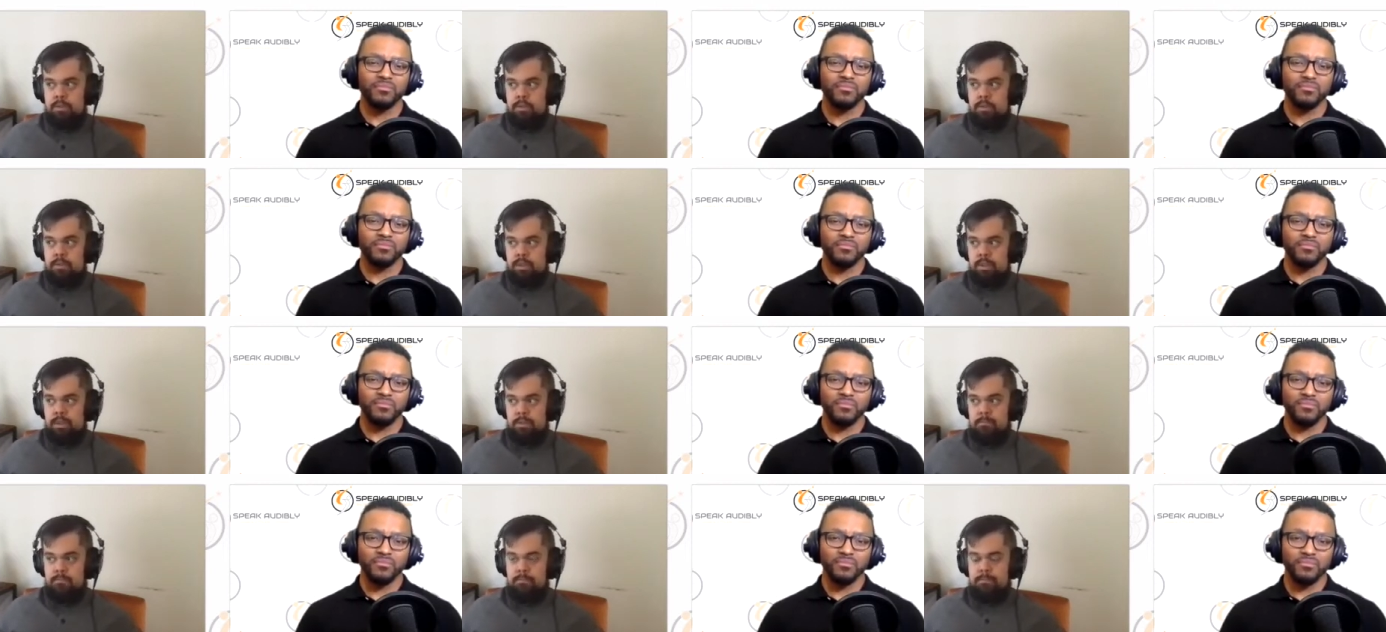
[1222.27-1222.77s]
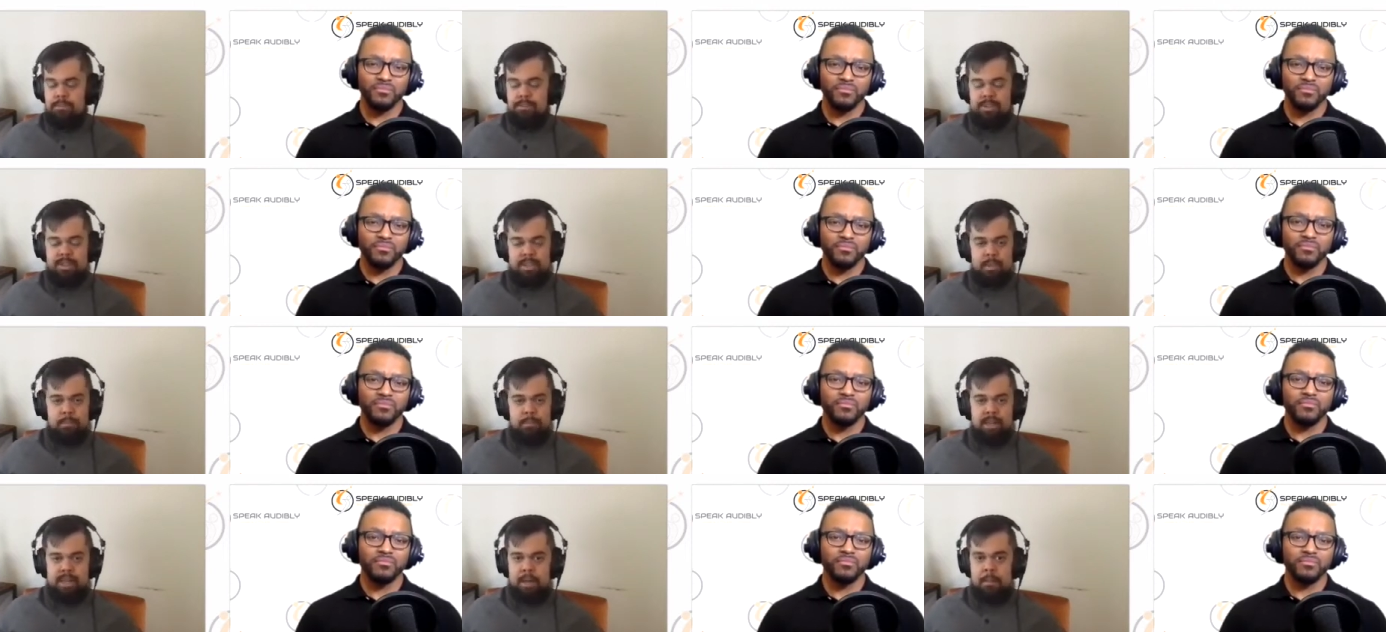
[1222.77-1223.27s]
Speaker 1: to
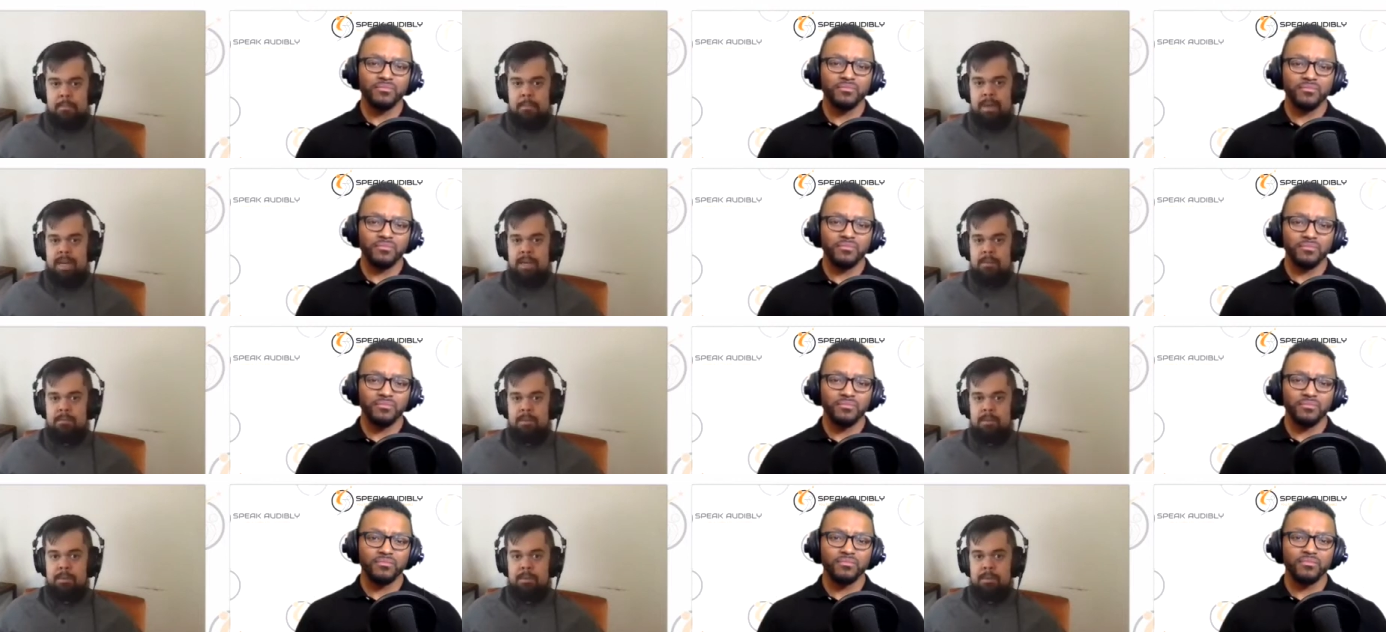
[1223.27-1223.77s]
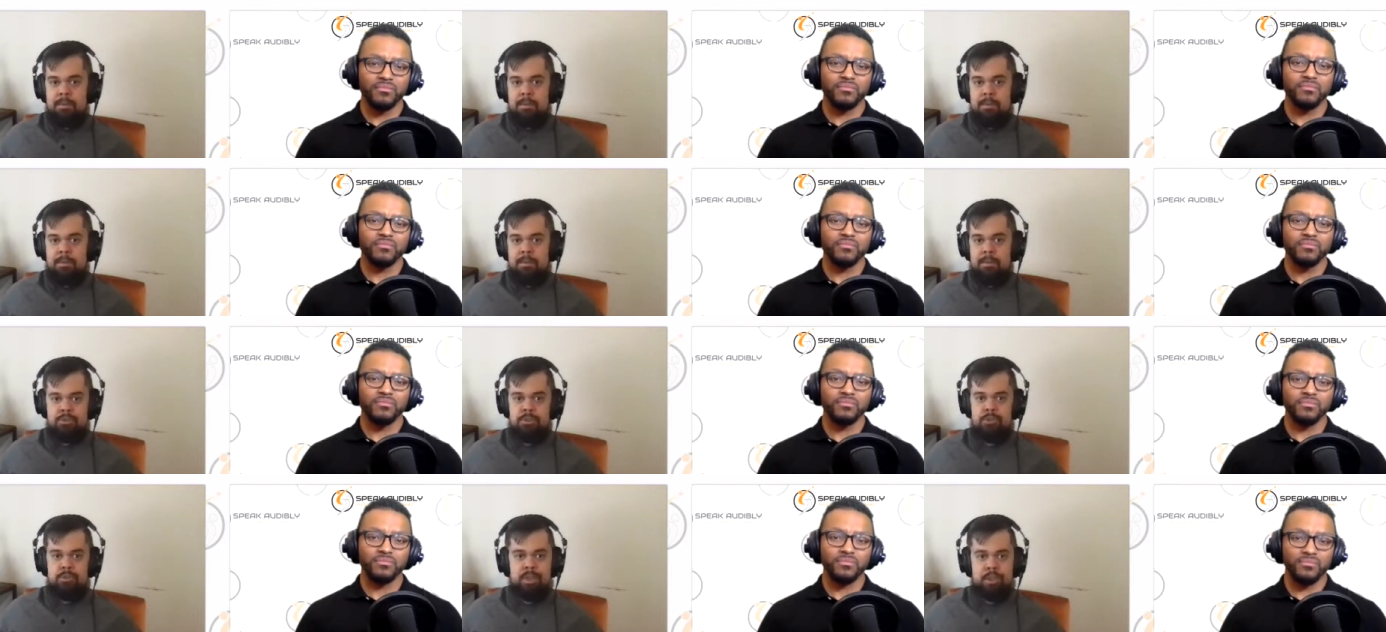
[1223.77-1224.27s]
sleep like a baby
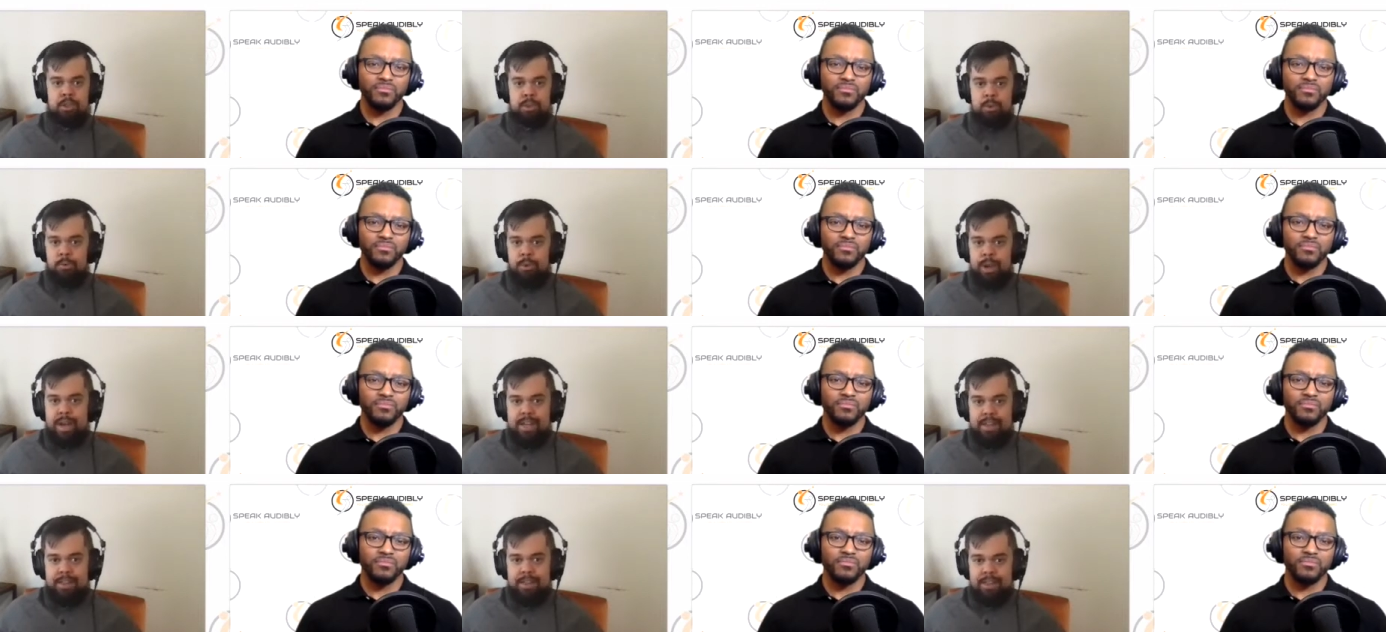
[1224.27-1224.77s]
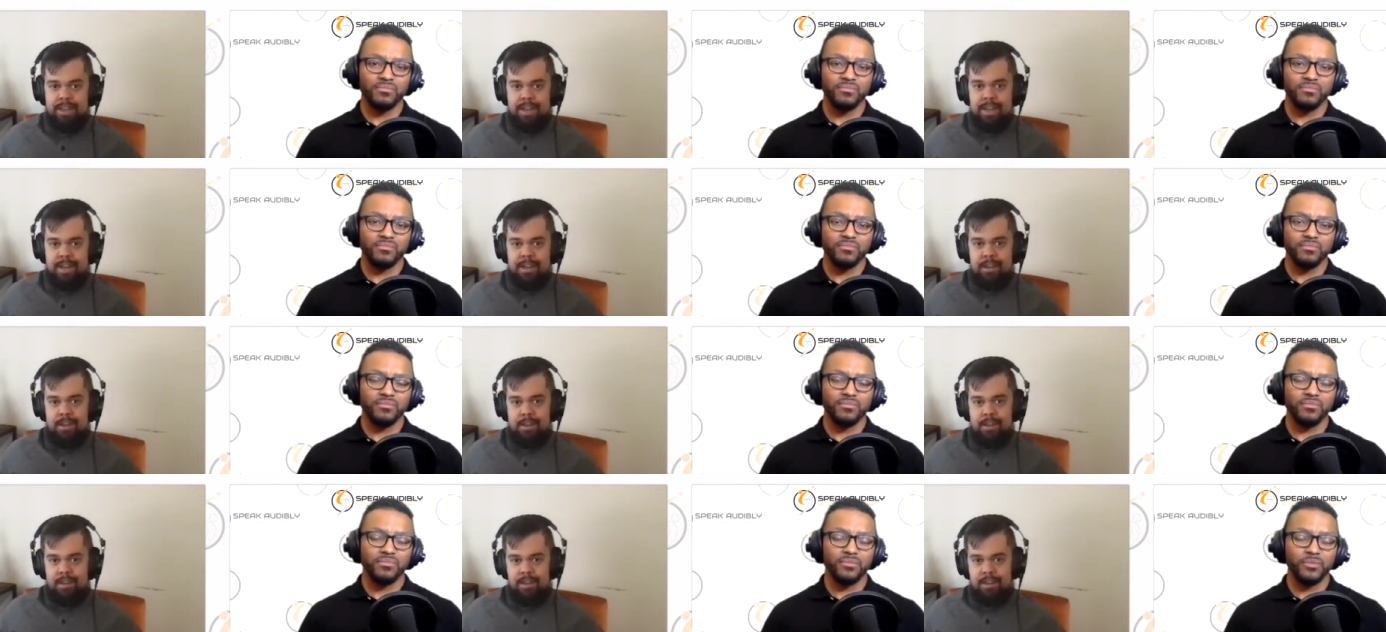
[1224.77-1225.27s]
because you did the right
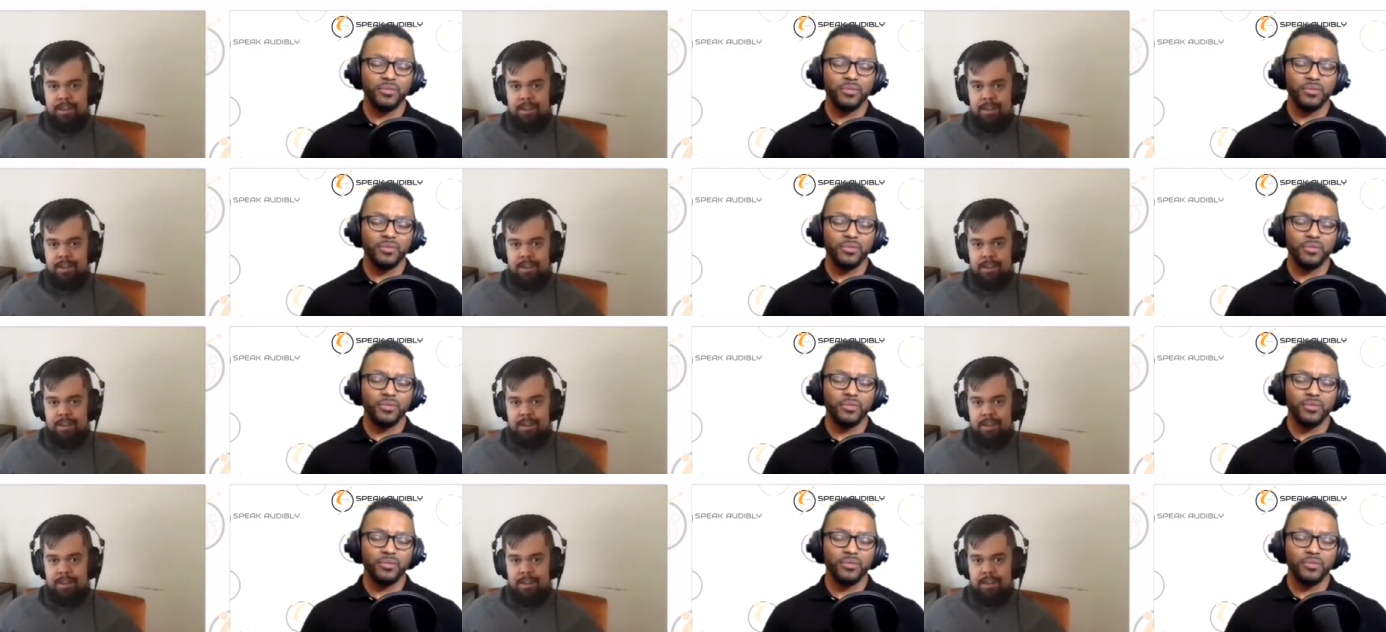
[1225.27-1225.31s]
thing.